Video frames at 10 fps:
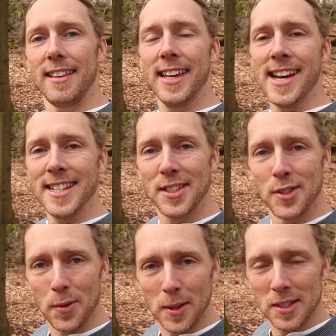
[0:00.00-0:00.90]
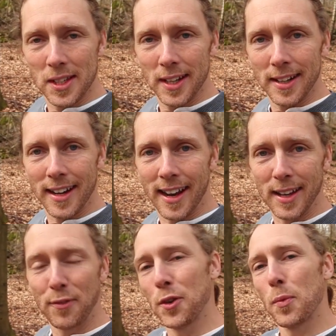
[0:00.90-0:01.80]
Hey guys, Jonas here.
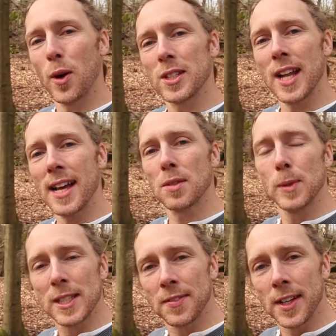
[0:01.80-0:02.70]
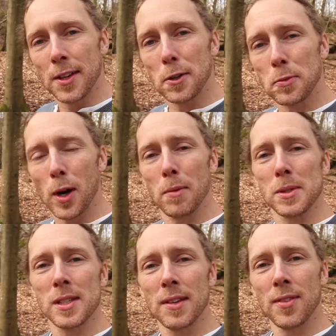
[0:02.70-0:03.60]
If you watched last week's video, Rob
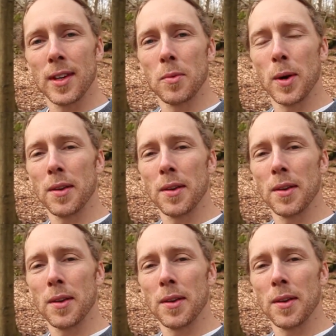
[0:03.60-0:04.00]
was giving one